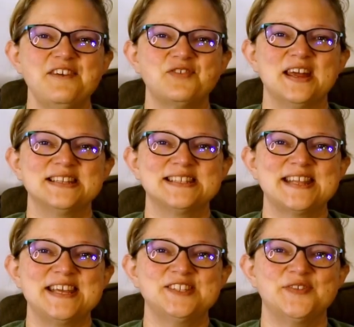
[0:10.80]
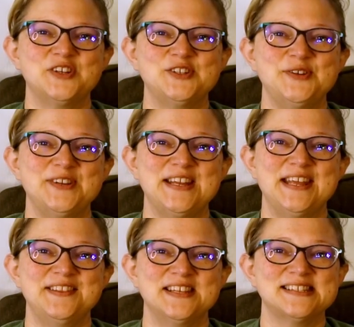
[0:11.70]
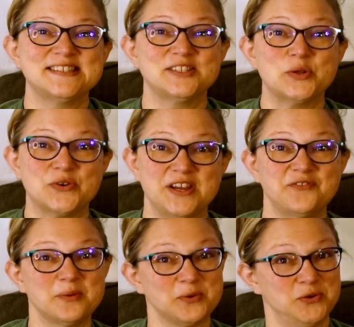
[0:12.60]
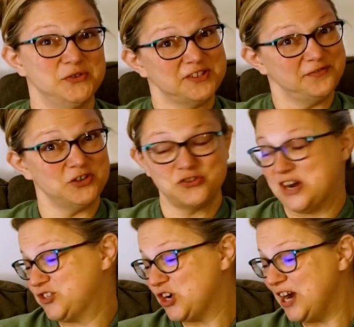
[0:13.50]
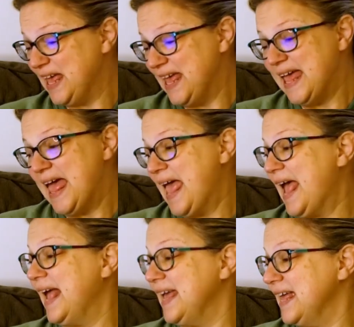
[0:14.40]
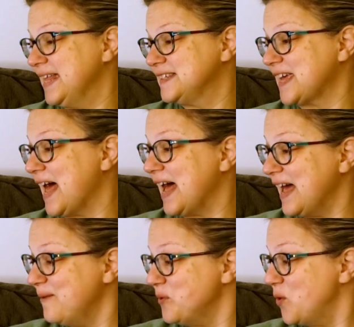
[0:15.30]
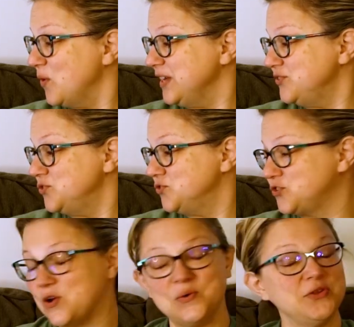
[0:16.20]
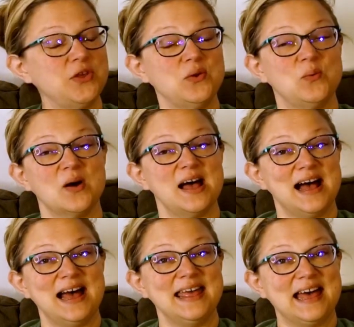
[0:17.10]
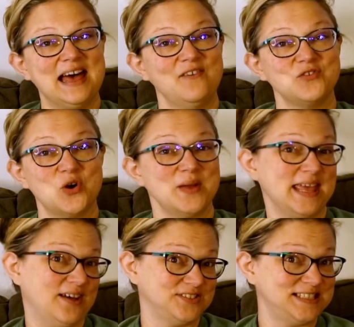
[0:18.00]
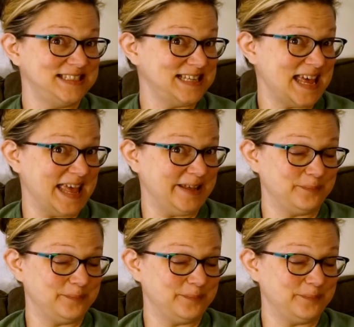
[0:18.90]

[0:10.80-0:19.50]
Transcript: friends, thanks for tuning in. This is Lori from Cruising for Treasure, and I'm going to show you what I have going out today.